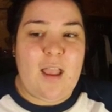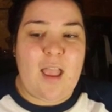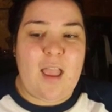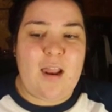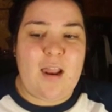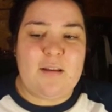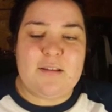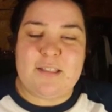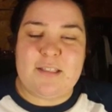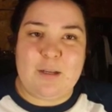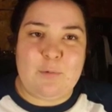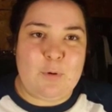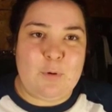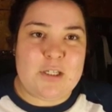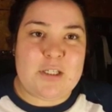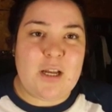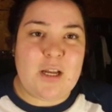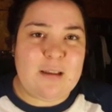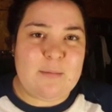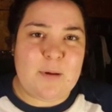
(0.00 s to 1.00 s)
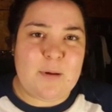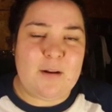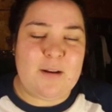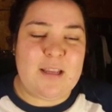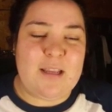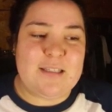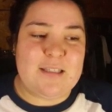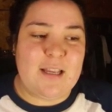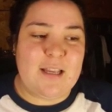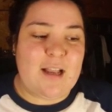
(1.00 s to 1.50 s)
And I was like, what are you talking about?
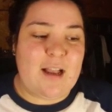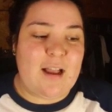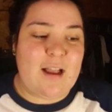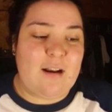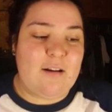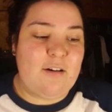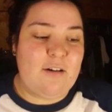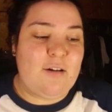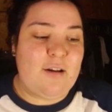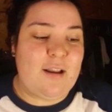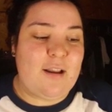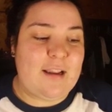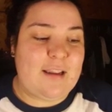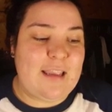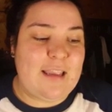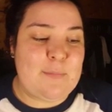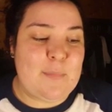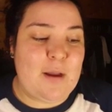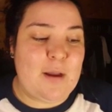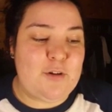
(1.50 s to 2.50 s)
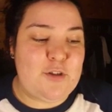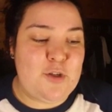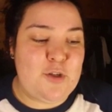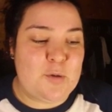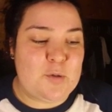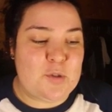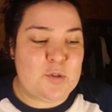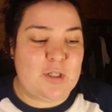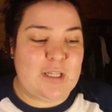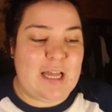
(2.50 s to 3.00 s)
He's like, I don't know, I came out and you
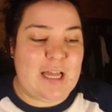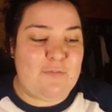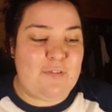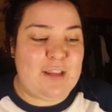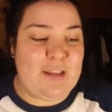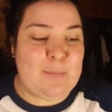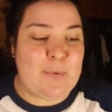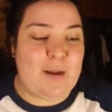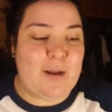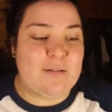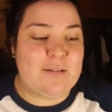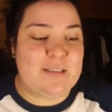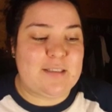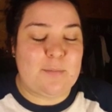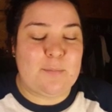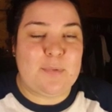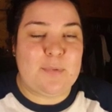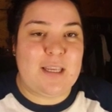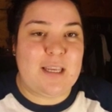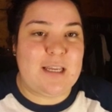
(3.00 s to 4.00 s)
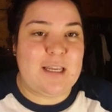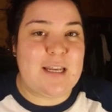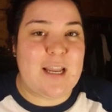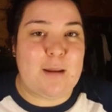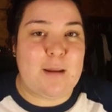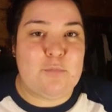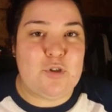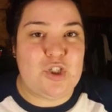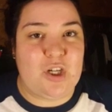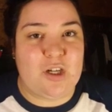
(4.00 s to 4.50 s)
guys were laughing about some kid
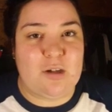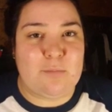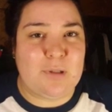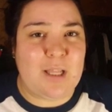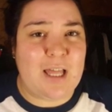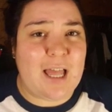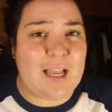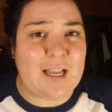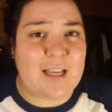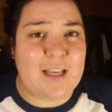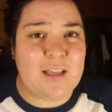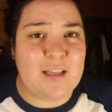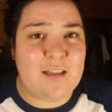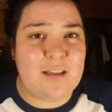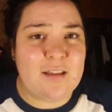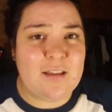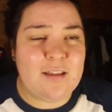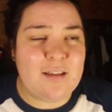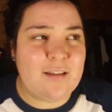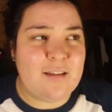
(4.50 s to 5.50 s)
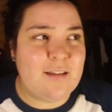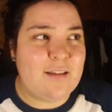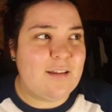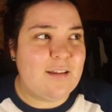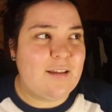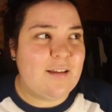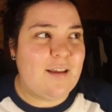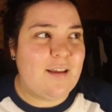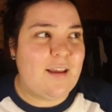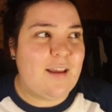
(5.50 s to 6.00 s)
named Jigga Black.
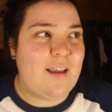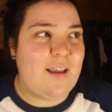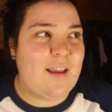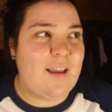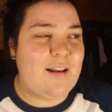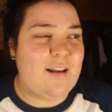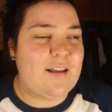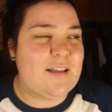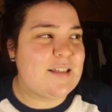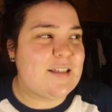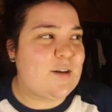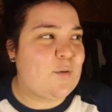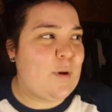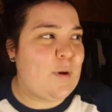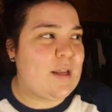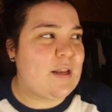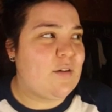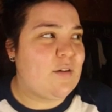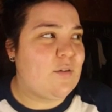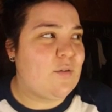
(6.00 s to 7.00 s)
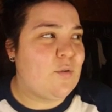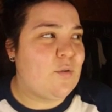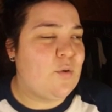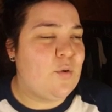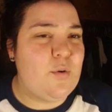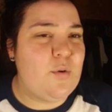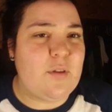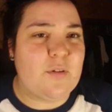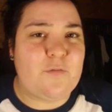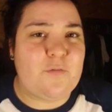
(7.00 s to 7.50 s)
And I was like, wait,
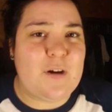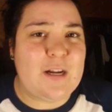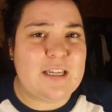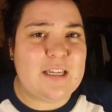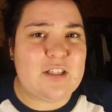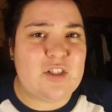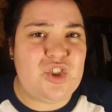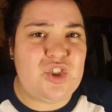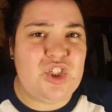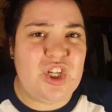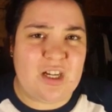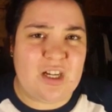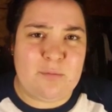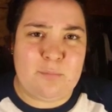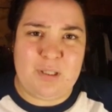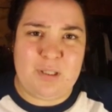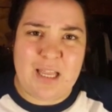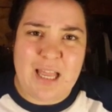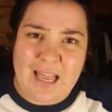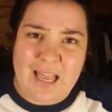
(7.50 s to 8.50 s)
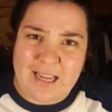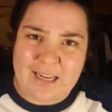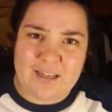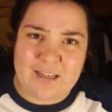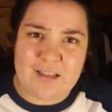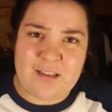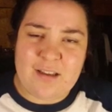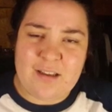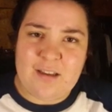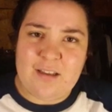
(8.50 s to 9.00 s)
who the fuck is Jigga
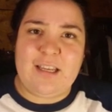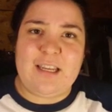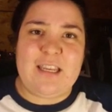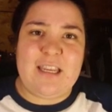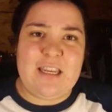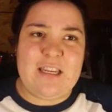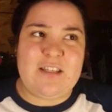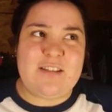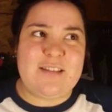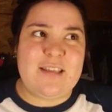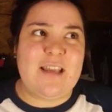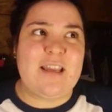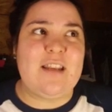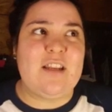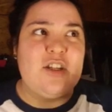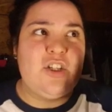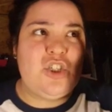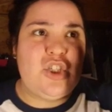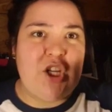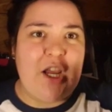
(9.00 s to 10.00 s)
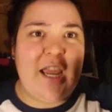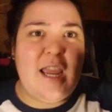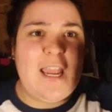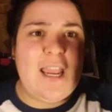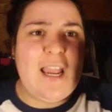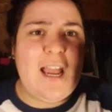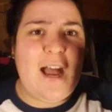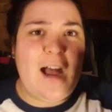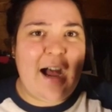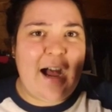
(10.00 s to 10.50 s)
Black? Like, he said
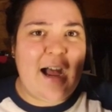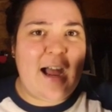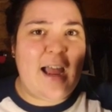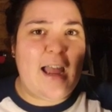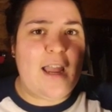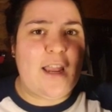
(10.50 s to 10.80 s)
Jigga